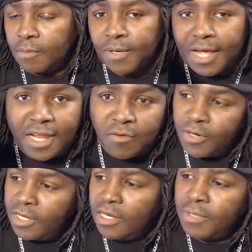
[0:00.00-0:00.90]
but I
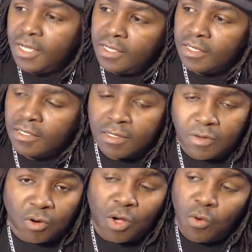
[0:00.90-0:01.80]
never ended up getting
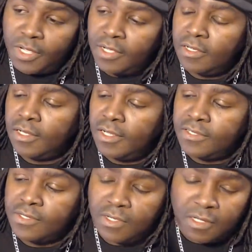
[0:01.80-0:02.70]
or owning at
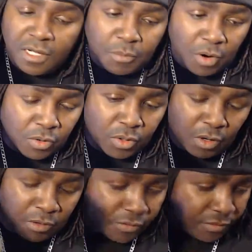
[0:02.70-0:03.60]
least Mario
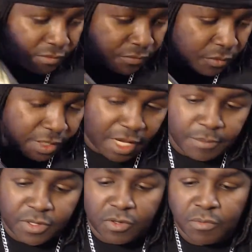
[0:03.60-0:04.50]
Golf for
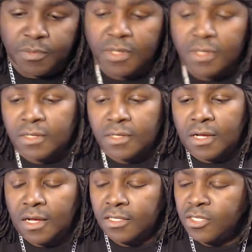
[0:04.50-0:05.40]
GameCube
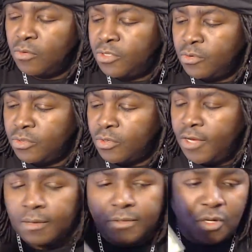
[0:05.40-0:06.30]
uh, Toadstool Tour.
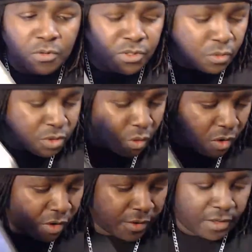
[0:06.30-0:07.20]
Yeah, Toadstool
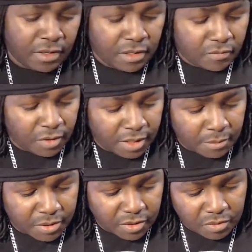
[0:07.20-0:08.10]
Tour for
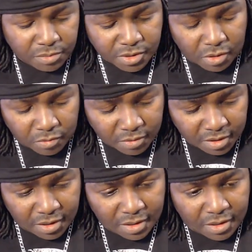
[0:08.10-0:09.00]
GameCube. So
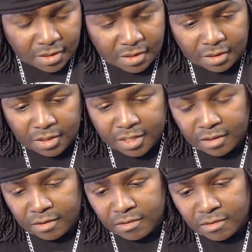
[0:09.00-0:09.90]

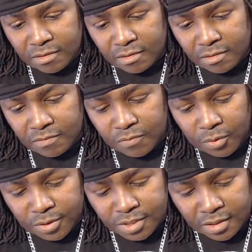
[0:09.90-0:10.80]
looking
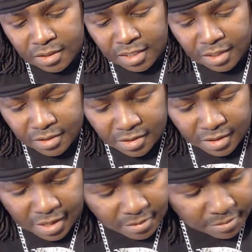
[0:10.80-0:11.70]
forward to getting into
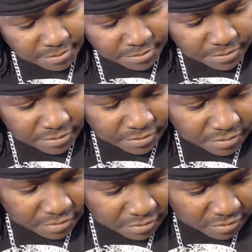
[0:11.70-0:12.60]
that.
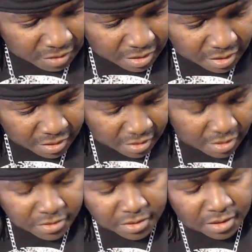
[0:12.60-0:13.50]
And it
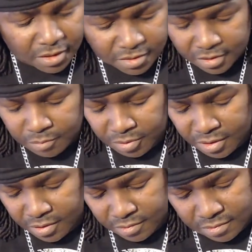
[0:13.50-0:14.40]
is, uh, is it a
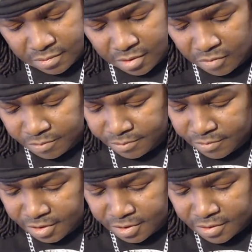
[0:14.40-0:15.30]
complete? No,
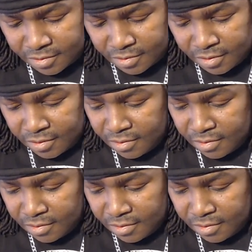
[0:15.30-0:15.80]
just